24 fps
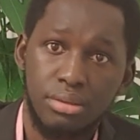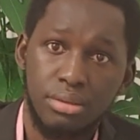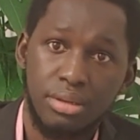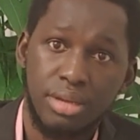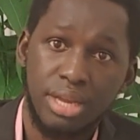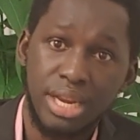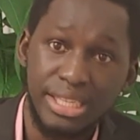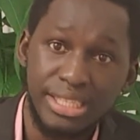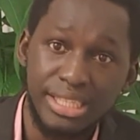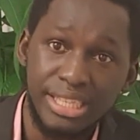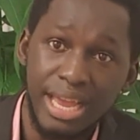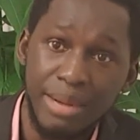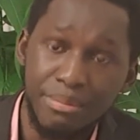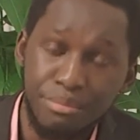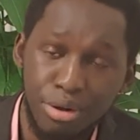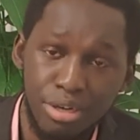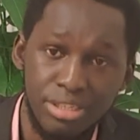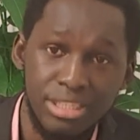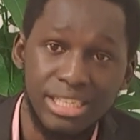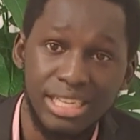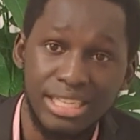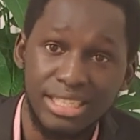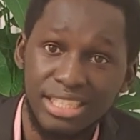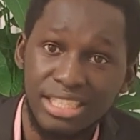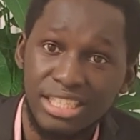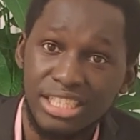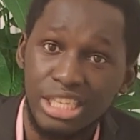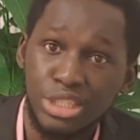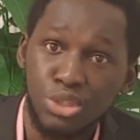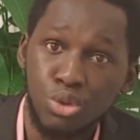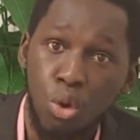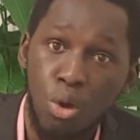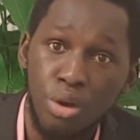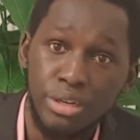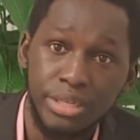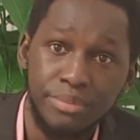Christian brothers and sisters
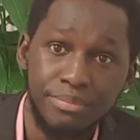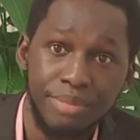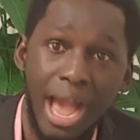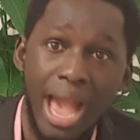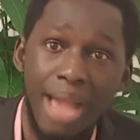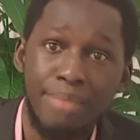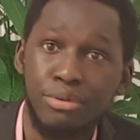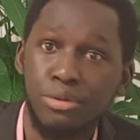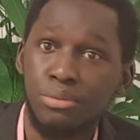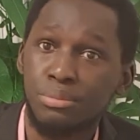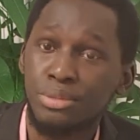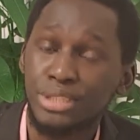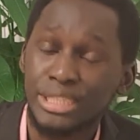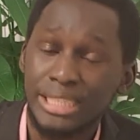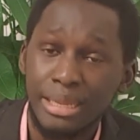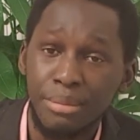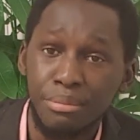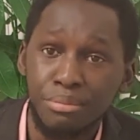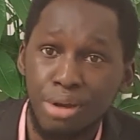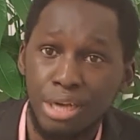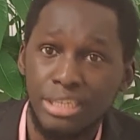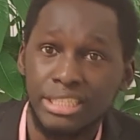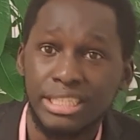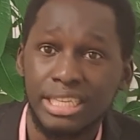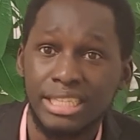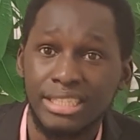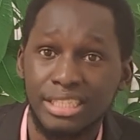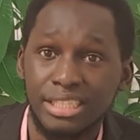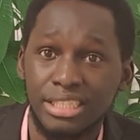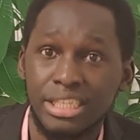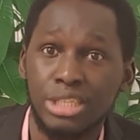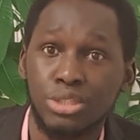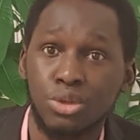quoting Bible, Muslim brothers and sisters